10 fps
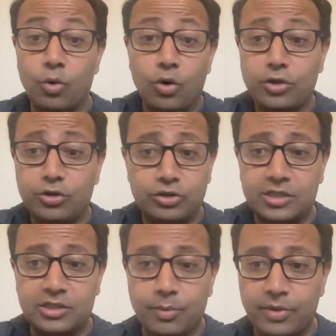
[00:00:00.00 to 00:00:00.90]
or you're
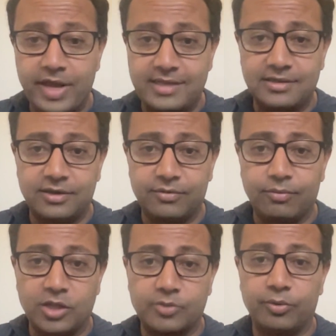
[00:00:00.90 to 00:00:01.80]
just someone that has
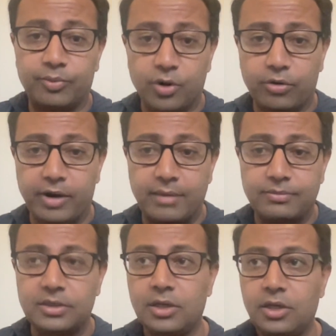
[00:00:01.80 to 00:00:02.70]
multiple programs,